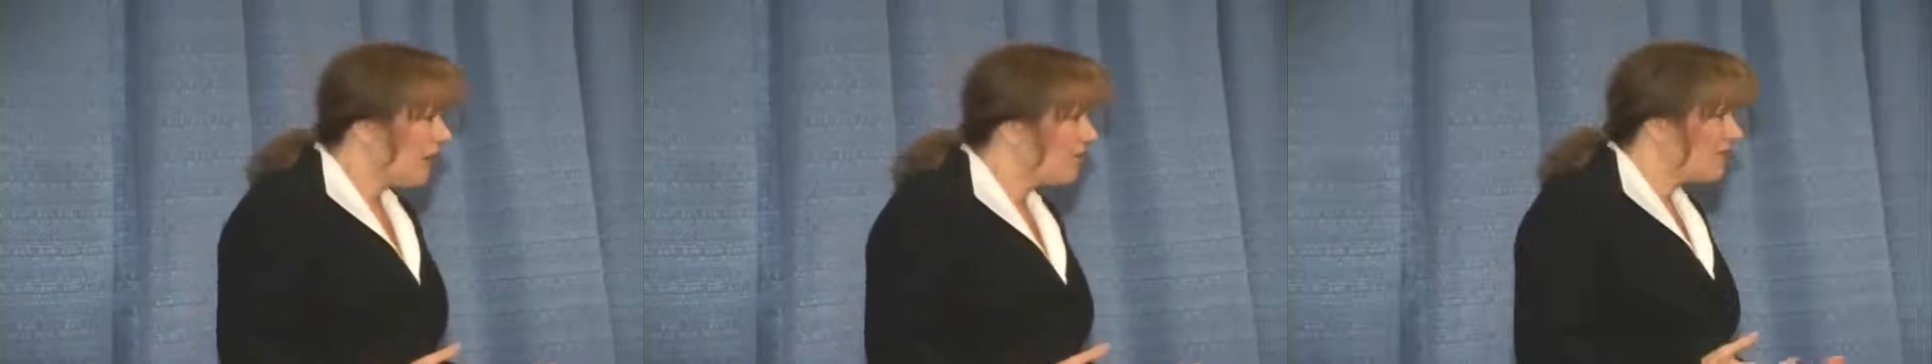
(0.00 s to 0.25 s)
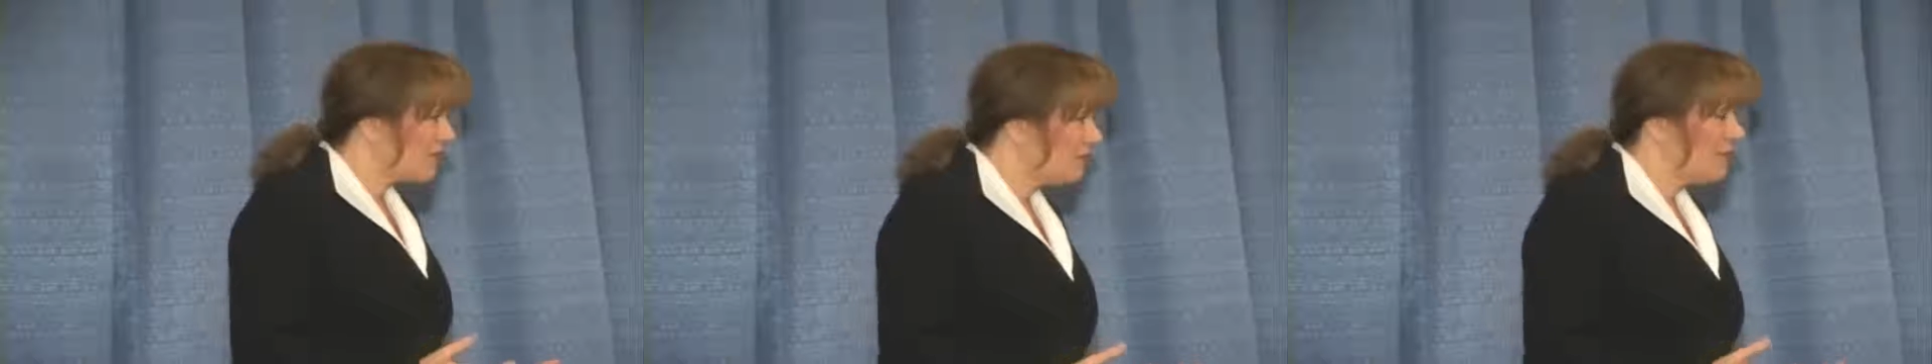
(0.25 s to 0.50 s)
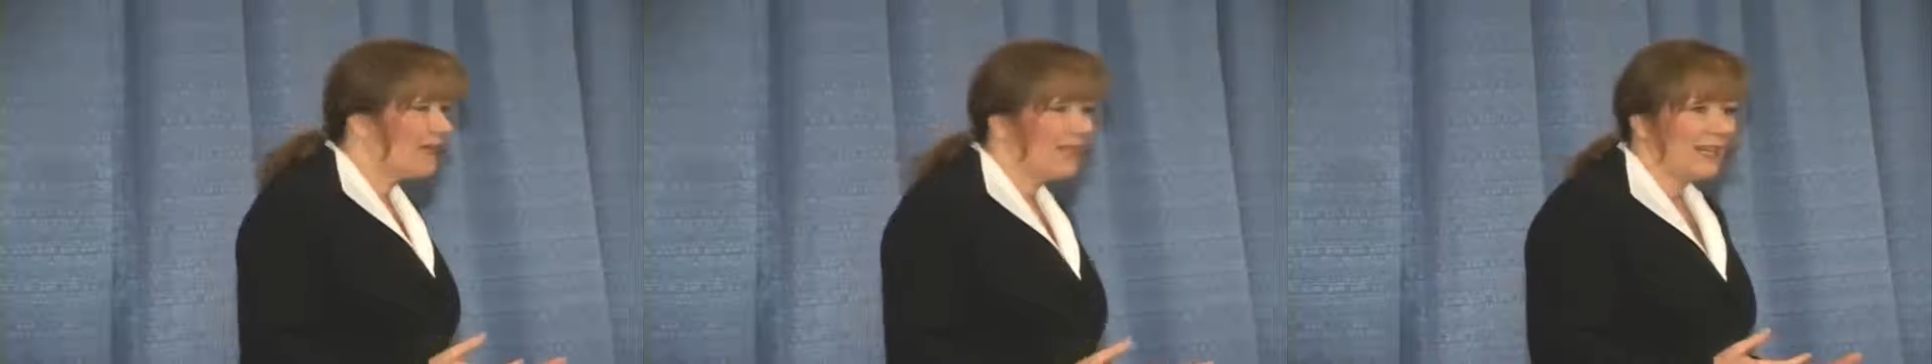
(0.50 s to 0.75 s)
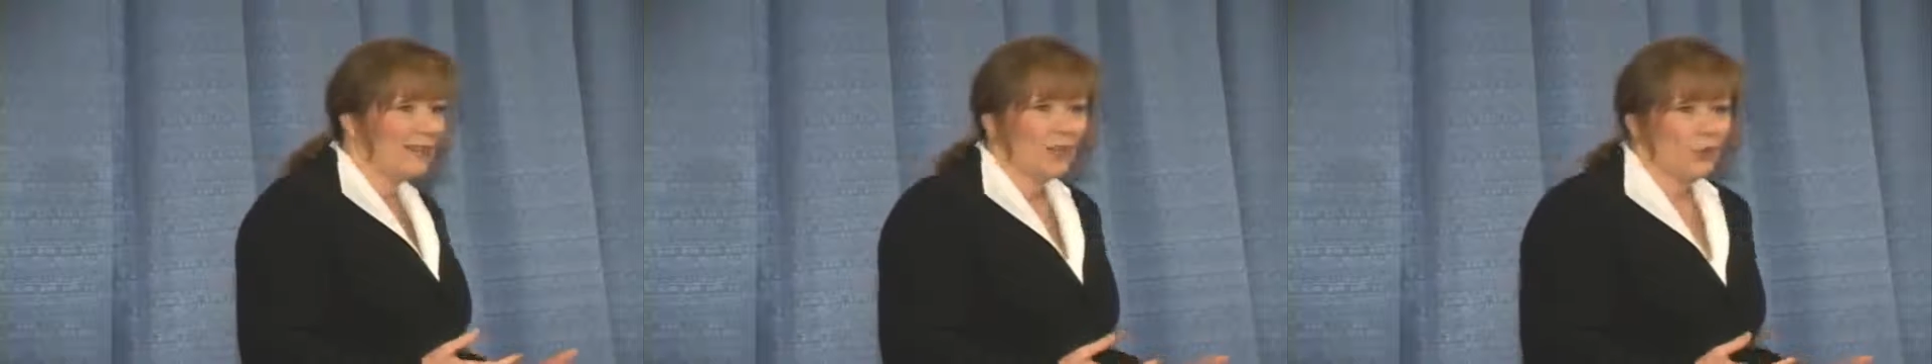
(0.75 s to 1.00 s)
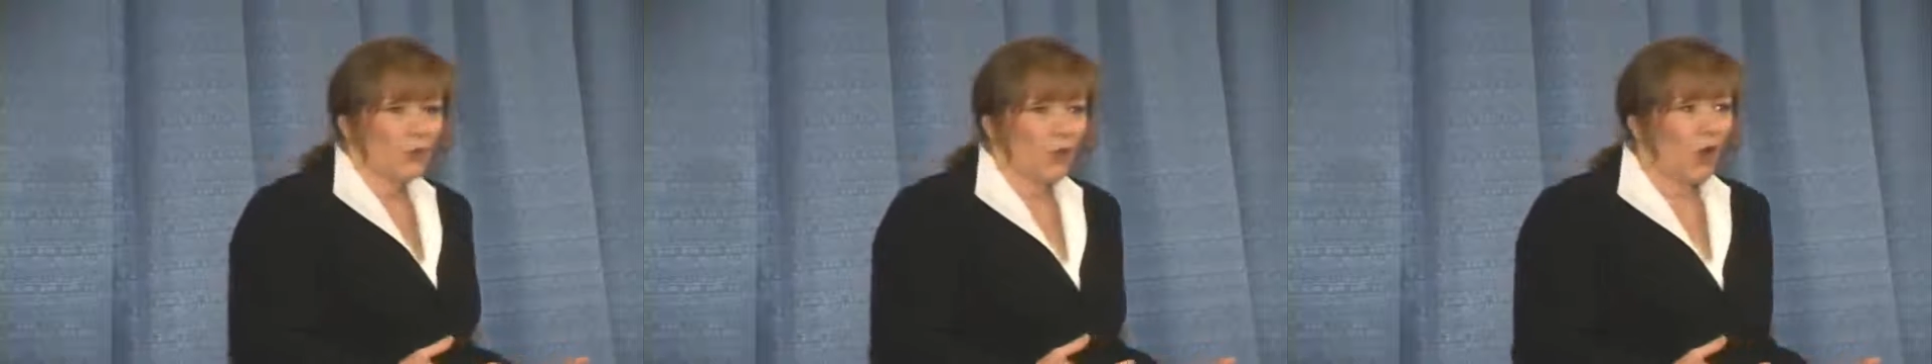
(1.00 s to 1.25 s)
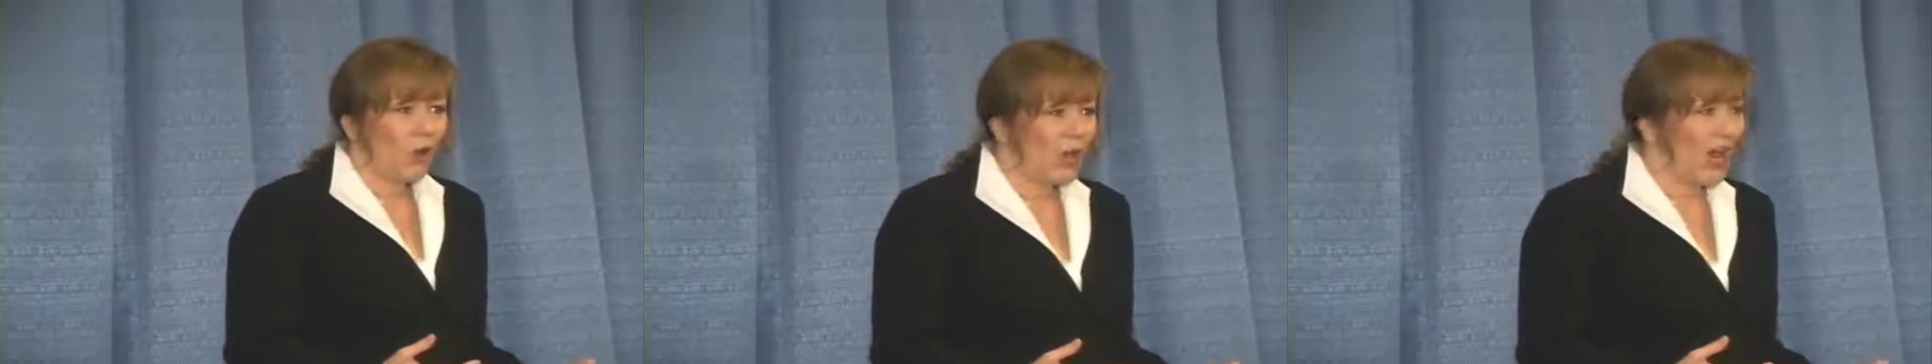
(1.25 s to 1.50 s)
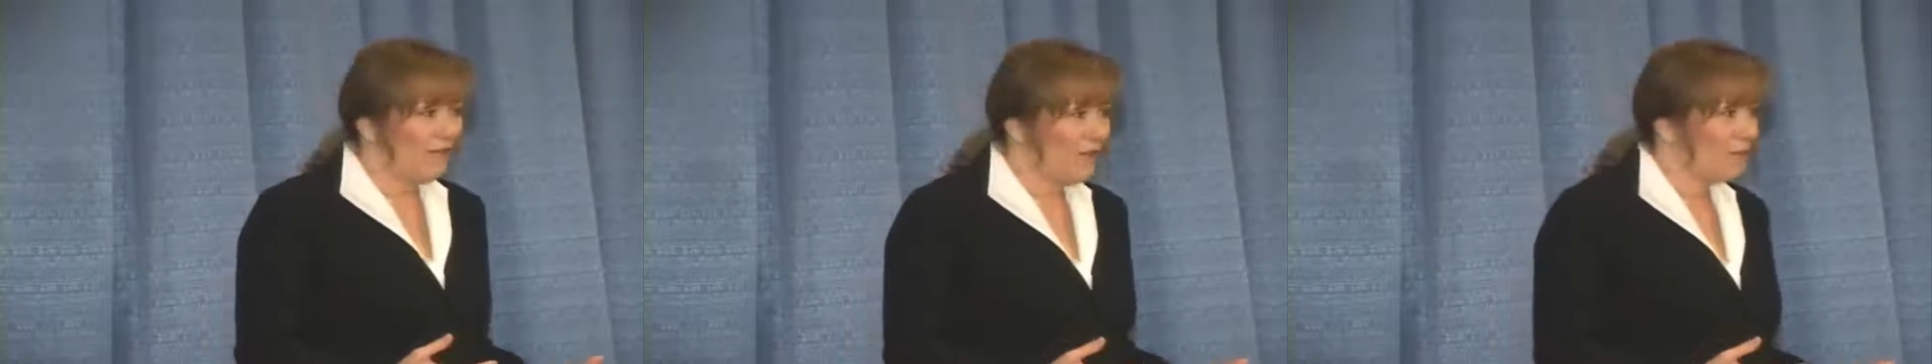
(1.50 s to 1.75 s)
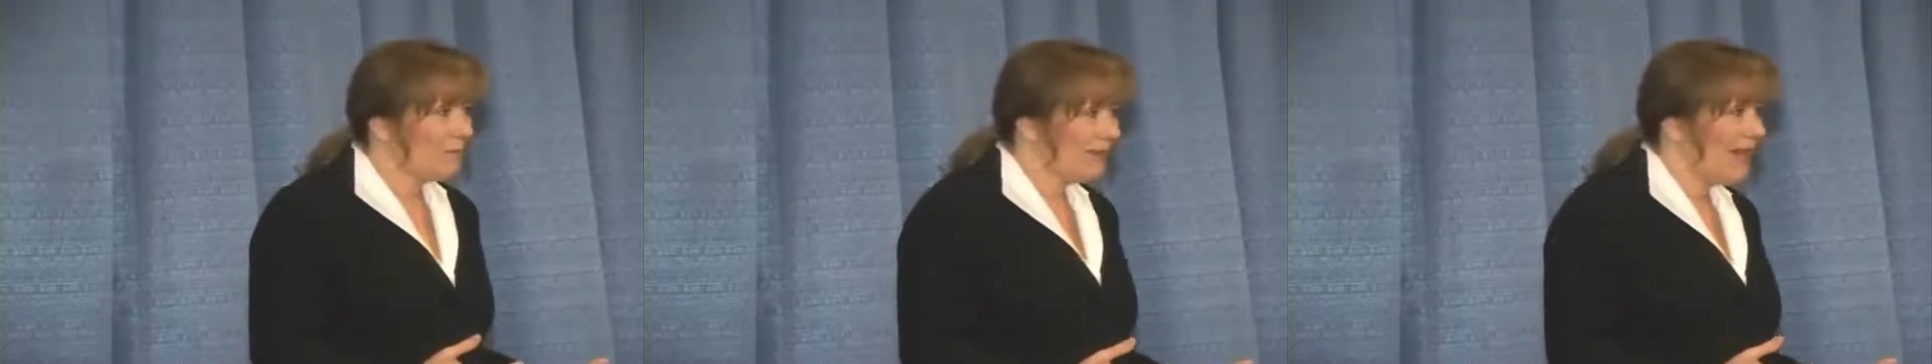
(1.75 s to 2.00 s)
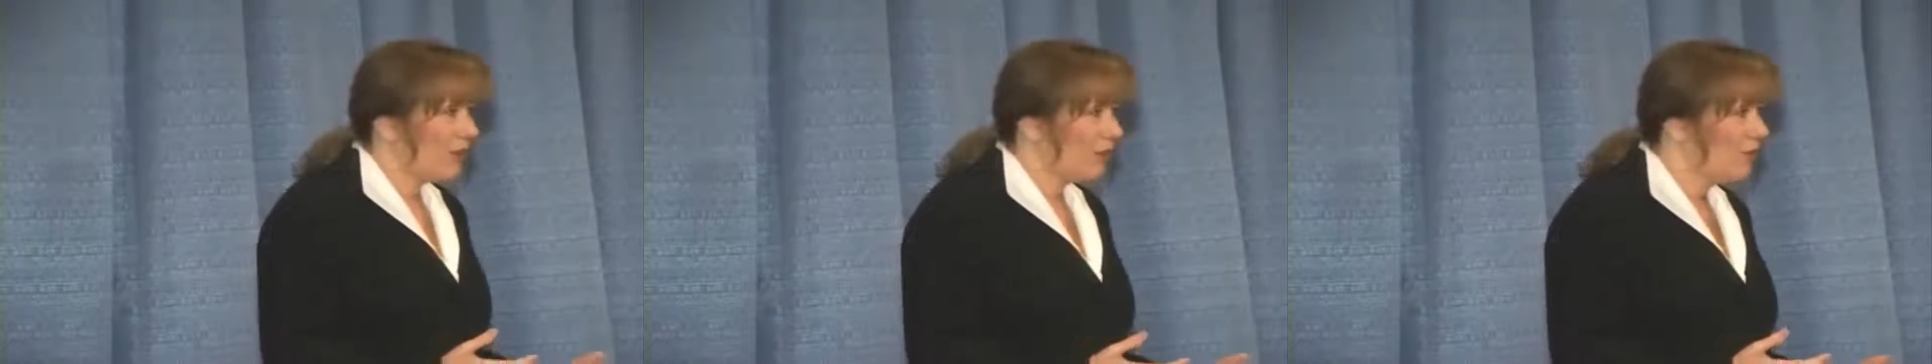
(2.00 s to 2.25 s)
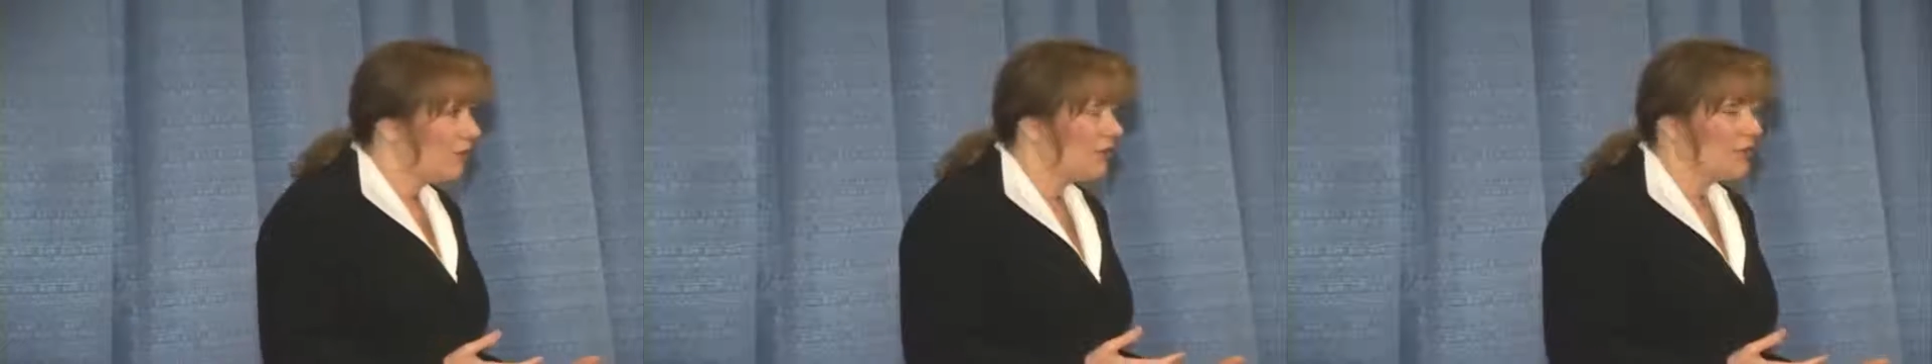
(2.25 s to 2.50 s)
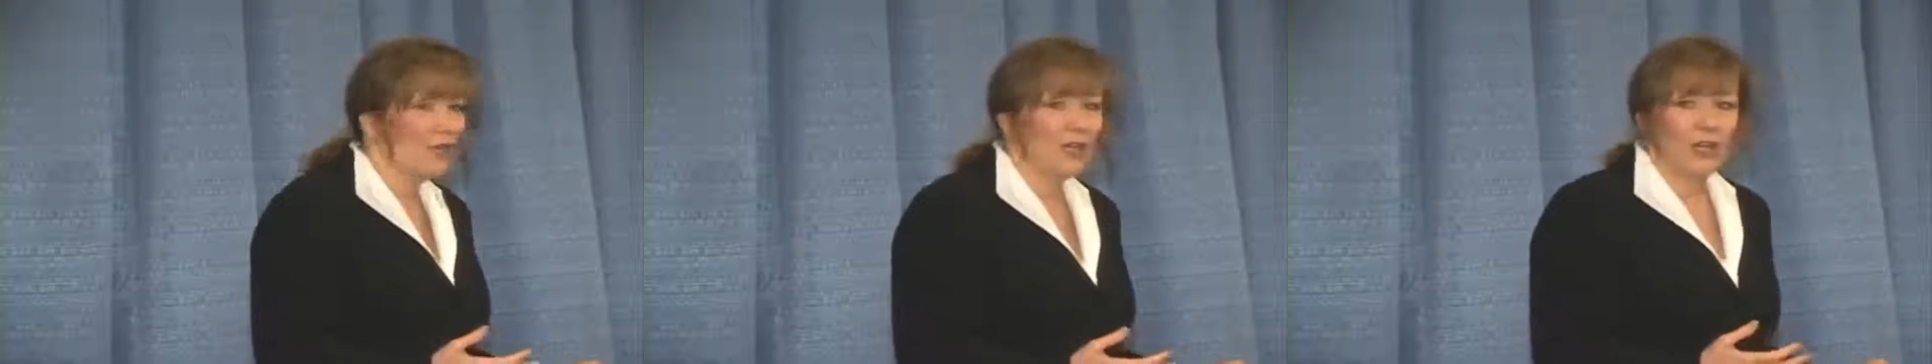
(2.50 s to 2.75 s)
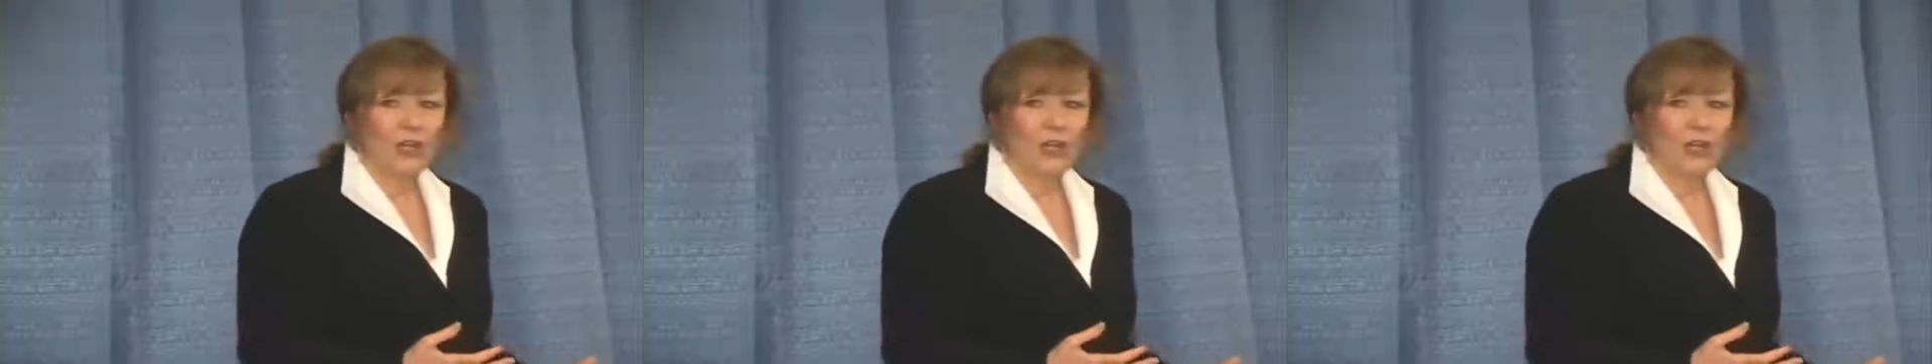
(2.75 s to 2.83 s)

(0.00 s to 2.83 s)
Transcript: of stability that you call life on planet Earth,